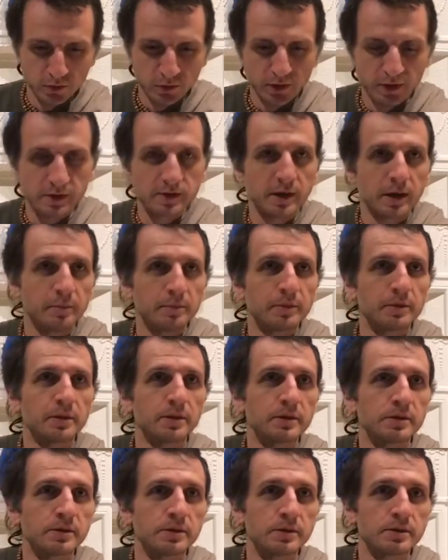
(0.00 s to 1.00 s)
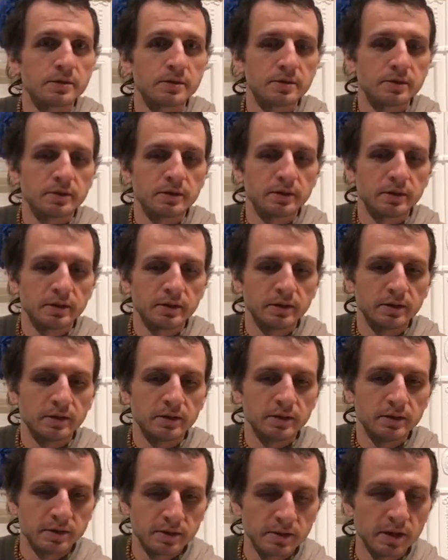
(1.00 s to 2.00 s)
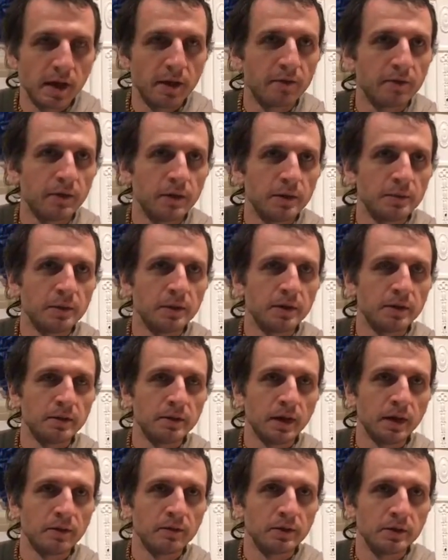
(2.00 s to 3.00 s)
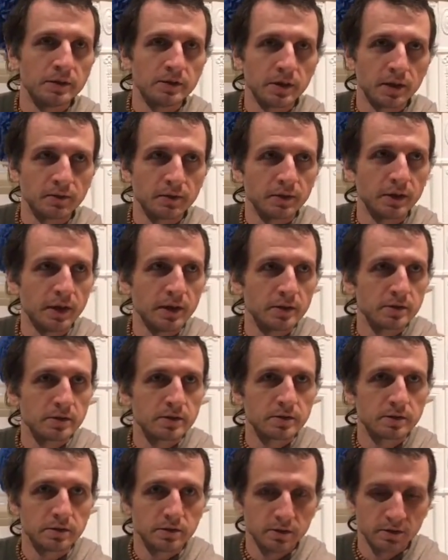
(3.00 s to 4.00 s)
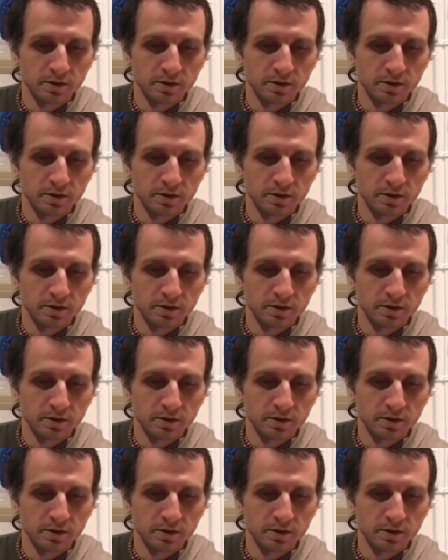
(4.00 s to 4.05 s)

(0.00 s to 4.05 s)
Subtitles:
accept his death, imminent death in 7 days.